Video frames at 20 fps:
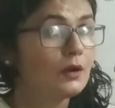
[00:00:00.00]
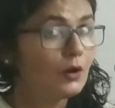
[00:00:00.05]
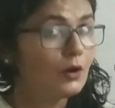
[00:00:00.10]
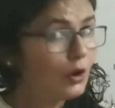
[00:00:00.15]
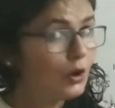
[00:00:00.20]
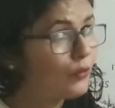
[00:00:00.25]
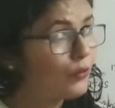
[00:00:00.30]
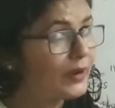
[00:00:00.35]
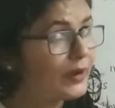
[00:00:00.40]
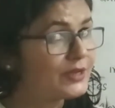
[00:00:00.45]

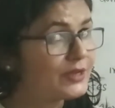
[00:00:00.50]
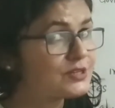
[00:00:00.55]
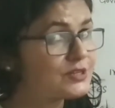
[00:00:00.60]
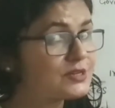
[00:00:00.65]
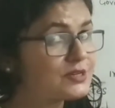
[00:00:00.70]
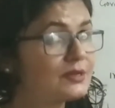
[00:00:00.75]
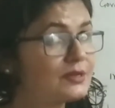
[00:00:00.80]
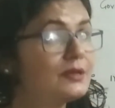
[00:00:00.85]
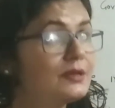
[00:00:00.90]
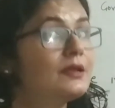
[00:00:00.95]
Alright,
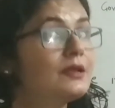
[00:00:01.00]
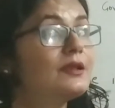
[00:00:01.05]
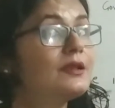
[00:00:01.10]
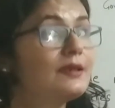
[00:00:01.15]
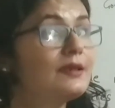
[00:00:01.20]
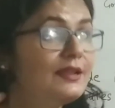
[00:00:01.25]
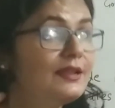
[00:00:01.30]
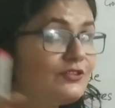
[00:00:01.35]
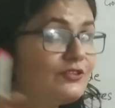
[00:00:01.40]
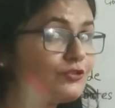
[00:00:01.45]

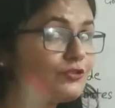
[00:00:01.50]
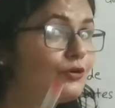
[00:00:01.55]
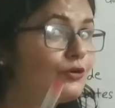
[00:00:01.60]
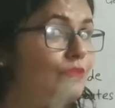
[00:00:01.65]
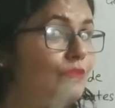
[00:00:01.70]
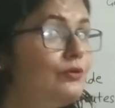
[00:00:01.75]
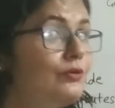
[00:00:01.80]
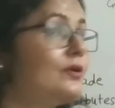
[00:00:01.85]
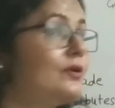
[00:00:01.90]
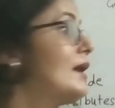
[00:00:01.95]
let's
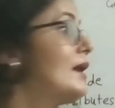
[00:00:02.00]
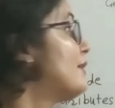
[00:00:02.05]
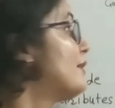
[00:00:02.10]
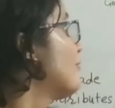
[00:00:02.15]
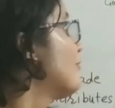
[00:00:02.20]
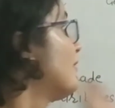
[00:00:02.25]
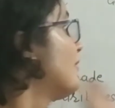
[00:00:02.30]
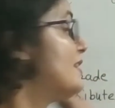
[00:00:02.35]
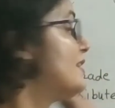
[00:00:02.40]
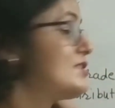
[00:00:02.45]
go and
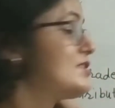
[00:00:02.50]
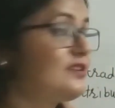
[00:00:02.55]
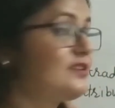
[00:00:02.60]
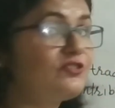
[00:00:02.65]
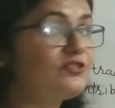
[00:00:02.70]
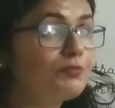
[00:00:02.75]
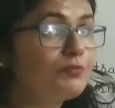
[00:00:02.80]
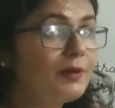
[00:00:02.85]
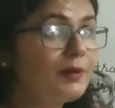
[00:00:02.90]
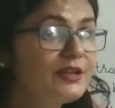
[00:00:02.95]
finish
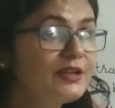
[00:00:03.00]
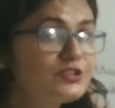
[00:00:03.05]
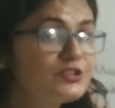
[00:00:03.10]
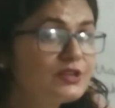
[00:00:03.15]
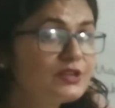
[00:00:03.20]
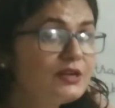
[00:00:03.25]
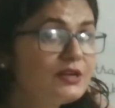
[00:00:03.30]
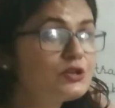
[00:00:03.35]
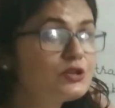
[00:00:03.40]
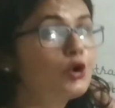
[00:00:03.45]
this pie
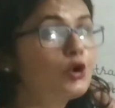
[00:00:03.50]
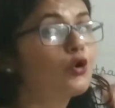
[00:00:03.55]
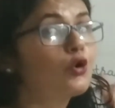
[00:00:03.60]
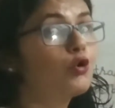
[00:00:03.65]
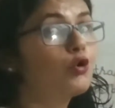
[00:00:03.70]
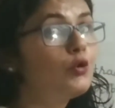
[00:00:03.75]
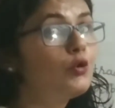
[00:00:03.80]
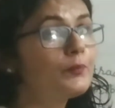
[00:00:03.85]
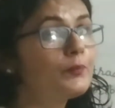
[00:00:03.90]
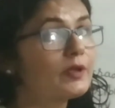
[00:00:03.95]
chart.
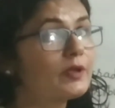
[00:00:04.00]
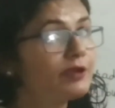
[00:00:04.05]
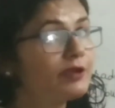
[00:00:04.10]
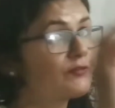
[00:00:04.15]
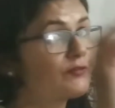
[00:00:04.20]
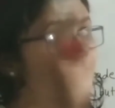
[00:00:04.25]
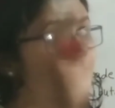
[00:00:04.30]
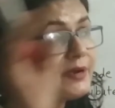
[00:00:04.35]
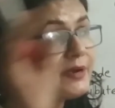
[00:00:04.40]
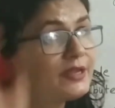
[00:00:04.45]
Hope
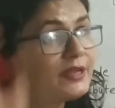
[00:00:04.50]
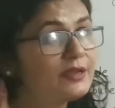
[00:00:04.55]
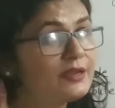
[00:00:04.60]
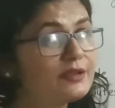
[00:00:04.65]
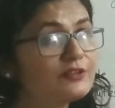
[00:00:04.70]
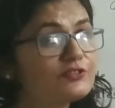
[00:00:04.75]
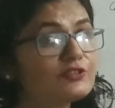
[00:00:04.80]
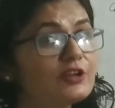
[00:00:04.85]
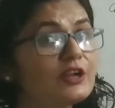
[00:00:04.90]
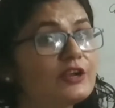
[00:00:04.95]
everybody
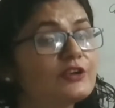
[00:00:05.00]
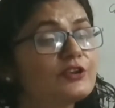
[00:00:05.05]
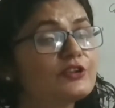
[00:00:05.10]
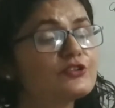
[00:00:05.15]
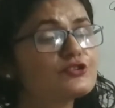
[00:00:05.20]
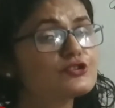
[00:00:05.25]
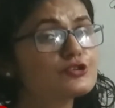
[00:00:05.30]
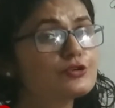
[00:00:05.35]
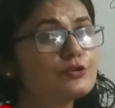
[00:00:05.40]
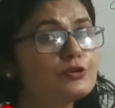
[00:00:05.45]
has
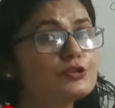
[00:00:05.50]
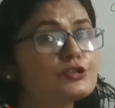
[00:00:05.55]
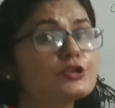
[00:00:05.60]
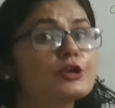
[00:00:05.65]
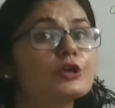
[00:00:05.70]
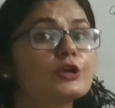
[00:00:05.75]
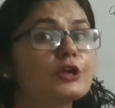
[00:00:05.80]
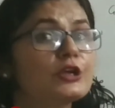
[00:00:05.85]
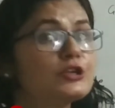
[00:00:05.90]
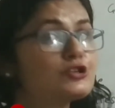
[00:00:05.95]
understood
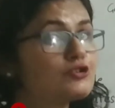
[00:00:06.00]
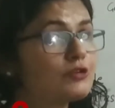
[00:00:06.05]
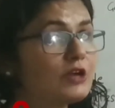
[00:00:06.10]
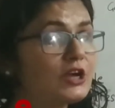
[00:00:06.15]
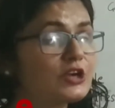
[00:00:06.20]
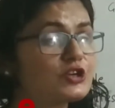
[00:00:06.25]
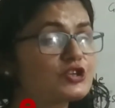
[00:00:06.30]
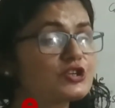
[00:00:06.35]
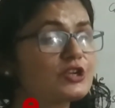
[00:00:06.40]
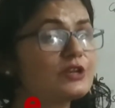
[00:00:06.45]

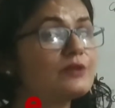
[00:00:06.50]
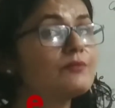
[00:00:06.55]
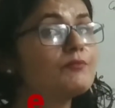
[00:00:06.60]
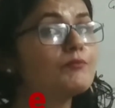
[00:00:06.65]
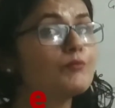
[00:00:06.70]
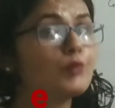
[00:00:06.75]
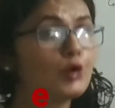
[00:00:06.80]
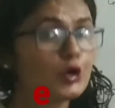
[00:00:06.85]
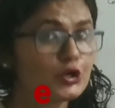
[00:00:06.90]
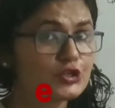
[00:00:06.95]
introduction,
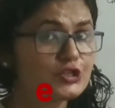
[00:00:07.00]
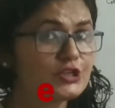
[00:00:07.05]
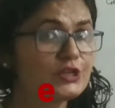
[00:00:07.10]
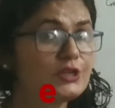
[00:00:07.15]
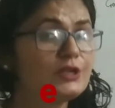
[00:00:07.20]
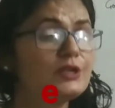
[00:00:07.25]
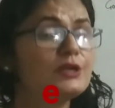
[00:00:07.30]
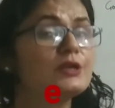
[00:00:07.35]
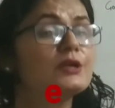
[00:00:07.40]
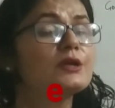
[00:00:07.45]

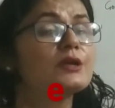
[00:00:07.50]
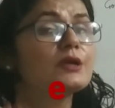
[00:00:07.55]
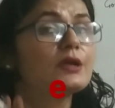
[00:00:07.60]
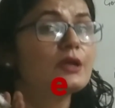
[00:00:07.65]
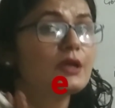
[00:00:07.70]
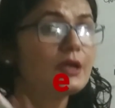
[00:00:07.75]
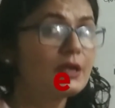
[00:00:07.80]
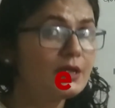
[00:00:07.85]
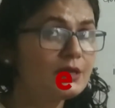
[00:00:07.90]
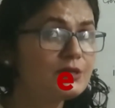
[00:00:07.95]
body,
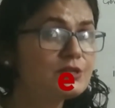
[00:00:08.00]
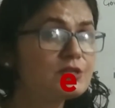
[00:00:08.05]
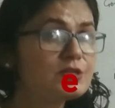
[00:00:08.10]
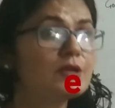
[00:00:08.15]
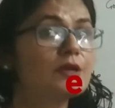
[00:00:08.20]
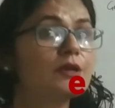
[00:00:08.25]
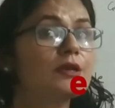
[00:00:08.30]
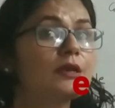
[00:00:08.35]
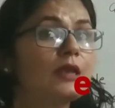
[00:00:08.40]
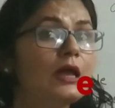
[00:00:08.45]

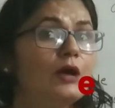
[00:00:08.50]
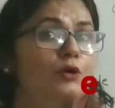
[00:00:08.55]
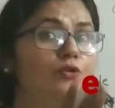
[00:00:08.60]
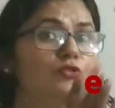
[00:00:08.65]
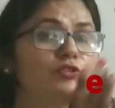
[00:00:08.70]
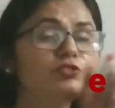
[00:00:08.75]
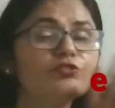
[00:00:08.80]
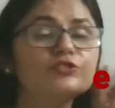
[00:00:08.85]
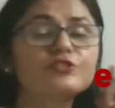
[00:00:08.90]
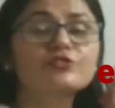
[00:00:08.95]
and now
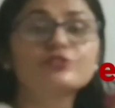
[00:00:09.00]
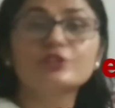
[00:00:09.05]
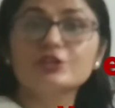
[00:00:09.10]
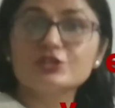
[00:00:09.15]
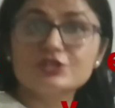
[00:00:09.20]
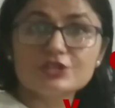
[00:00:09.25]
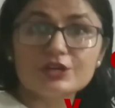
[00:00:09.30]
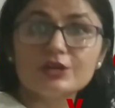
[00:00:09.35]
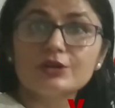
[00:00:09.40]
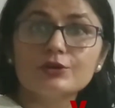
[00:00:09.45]
this is the
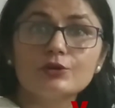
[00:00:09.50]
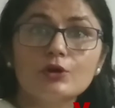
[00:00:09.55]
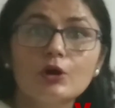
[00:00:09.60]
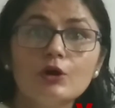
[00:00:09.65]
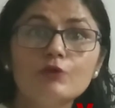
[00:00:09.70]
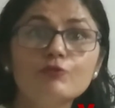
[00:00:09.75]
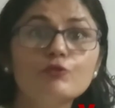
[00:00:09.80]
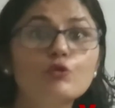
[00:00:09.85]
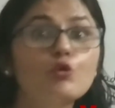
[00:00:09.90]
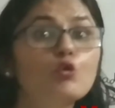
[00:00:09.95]
turn
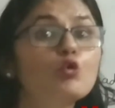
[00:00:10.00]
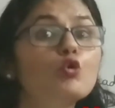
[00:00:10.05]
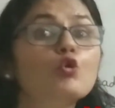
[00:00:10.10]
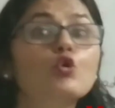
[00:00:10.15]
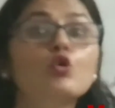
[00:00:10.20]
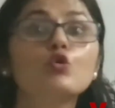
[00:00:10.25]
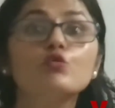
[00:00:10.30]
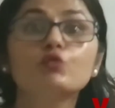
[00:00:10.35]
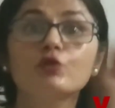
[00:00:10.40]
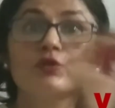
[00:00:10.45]
of
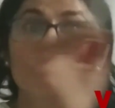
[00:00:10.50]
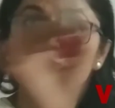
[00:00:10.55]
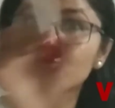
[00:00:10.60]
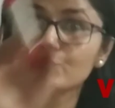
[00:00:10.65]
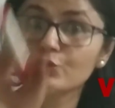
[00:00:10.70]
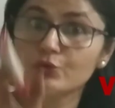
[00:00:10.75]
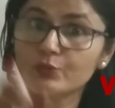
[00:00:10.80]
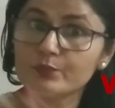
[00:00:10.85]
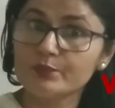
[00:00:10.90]
overview.